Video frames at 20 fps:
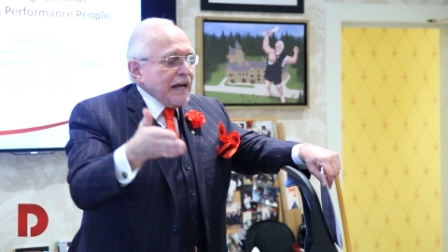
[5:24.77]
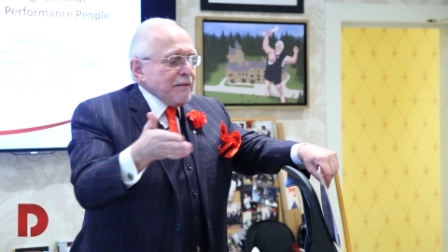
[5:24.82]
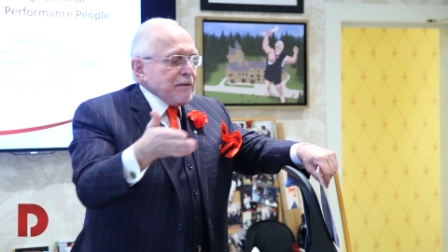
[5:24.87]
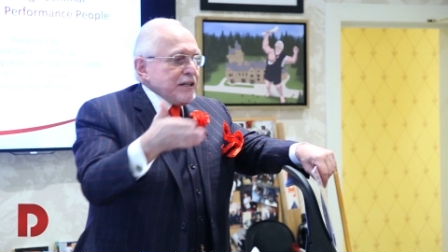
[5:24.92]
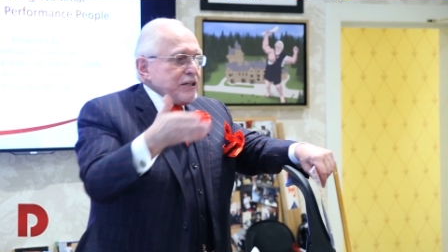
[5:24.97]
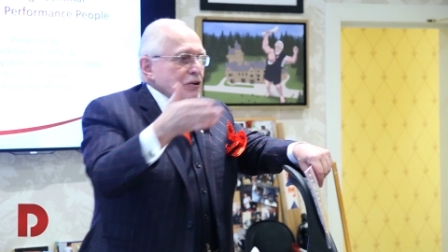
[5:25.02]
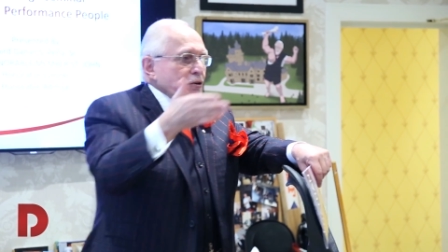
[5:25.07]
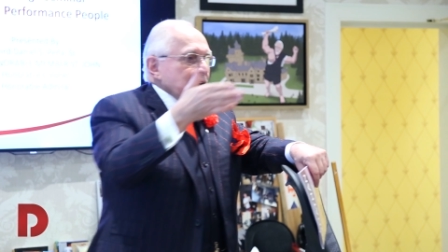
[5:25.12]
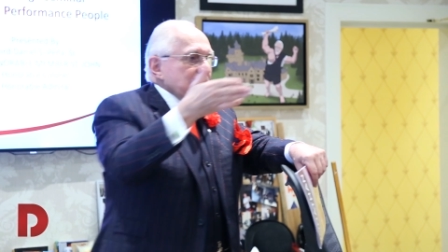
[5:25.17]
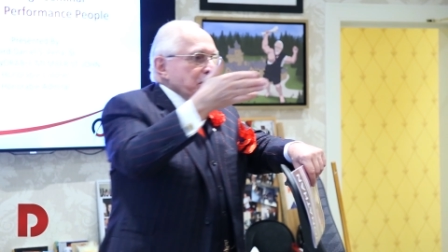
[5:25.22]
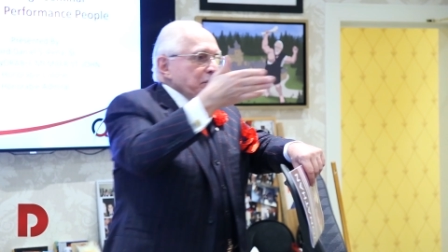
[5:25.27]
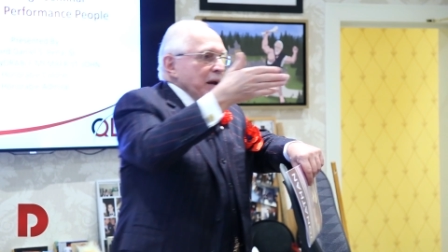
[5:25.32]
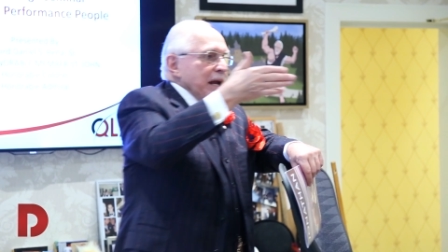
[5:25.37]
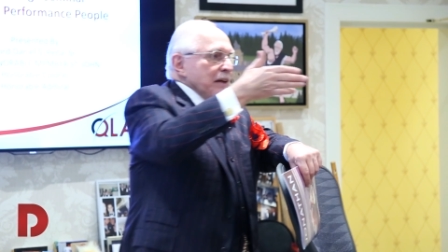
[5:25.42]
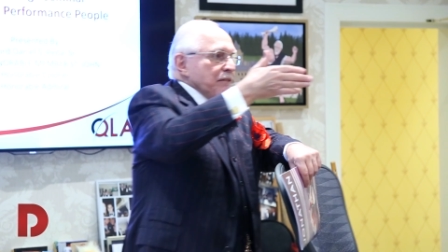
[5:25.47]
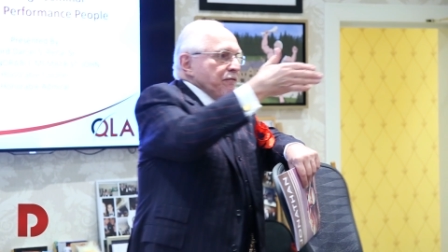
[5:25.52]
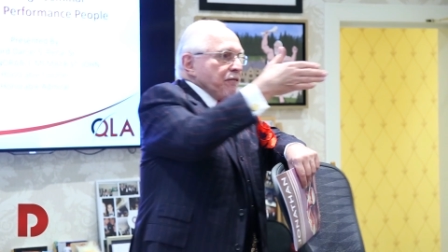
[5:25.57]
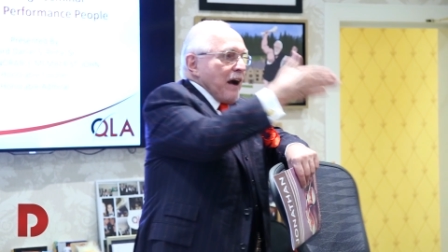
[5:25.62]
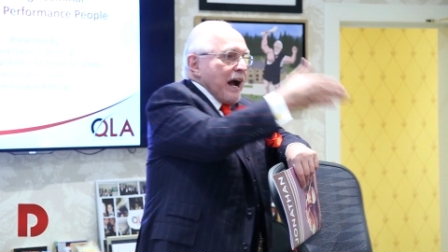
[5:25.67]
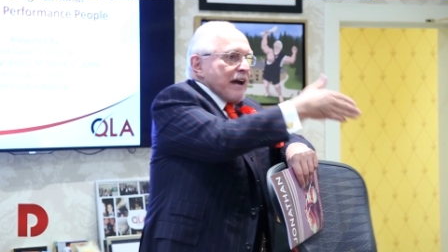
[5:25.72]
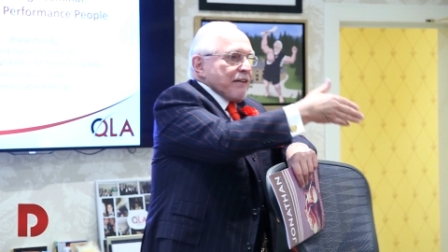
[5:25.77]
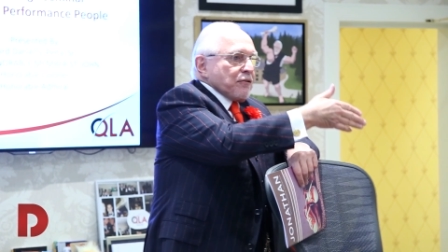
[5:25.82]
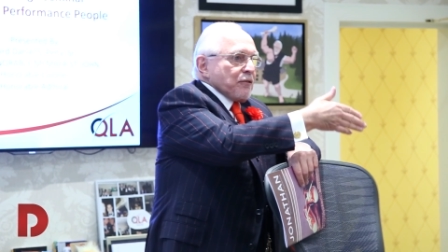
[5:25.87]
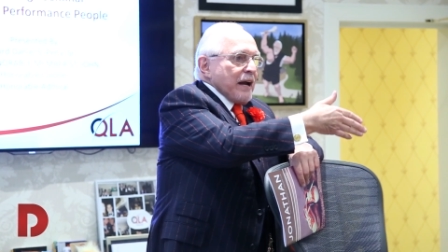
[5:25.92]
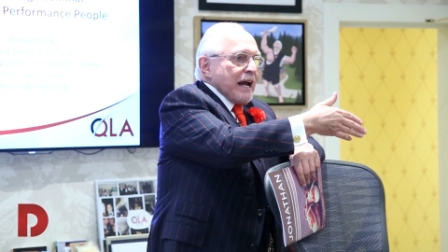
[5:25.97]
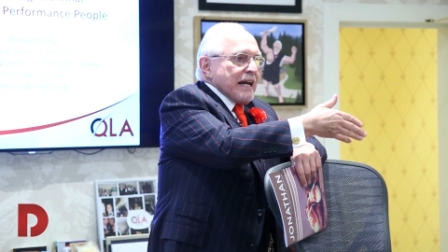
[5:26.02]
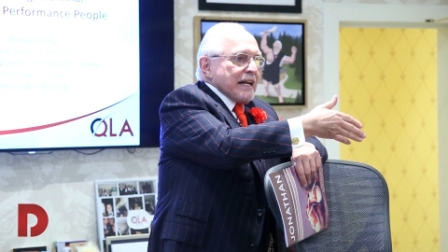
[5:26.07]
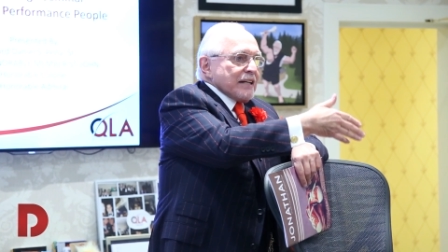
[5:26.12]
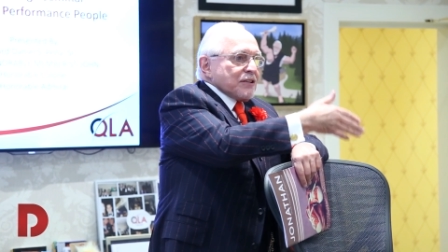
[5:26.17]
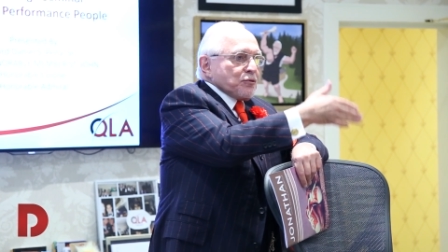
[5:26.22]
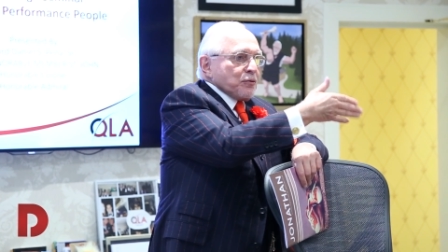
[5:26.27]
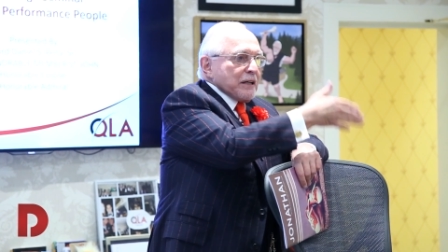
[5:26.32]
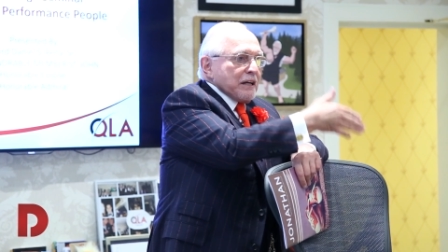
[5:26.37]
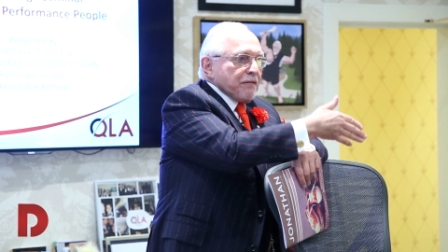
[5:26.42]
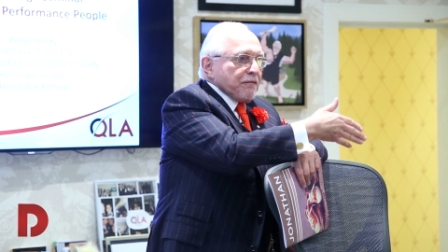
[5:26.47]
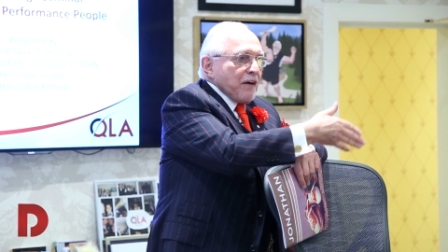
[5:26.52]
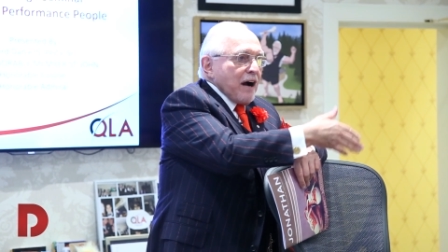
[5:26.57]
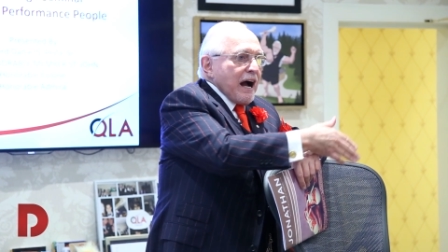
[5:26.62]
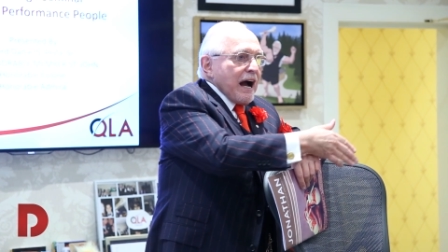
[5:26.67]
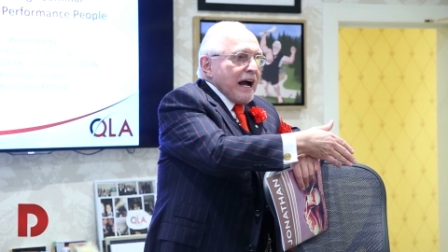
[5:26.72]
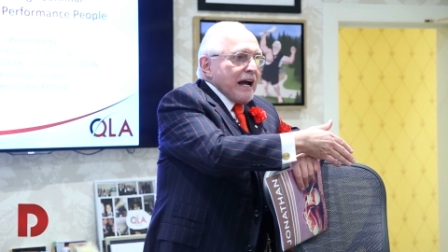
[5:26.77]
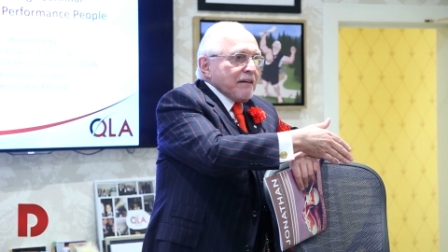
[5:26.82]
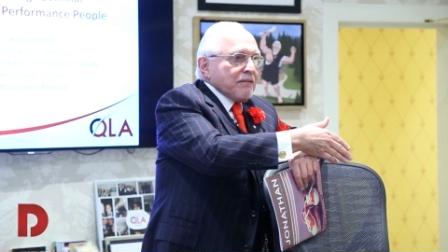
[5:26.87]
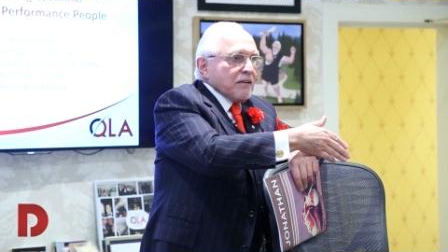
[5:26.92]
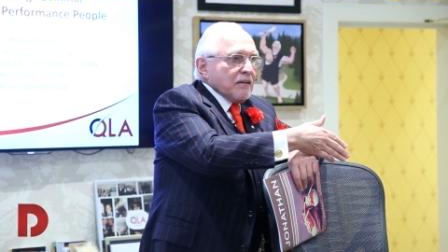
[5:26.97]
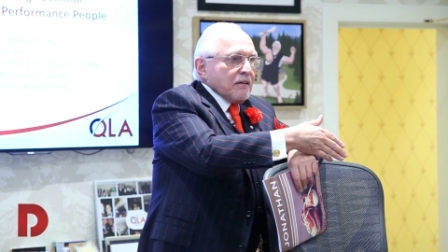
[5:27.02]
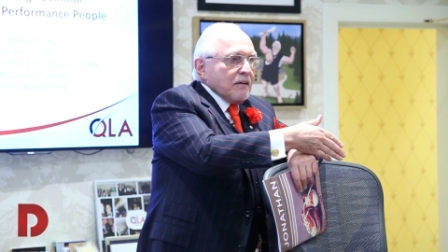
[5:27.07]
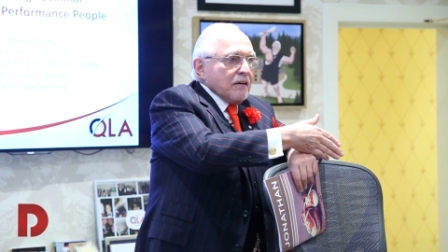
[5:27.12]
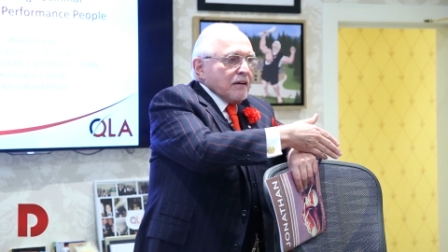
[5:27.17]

and you only paid five grand at twenty-five,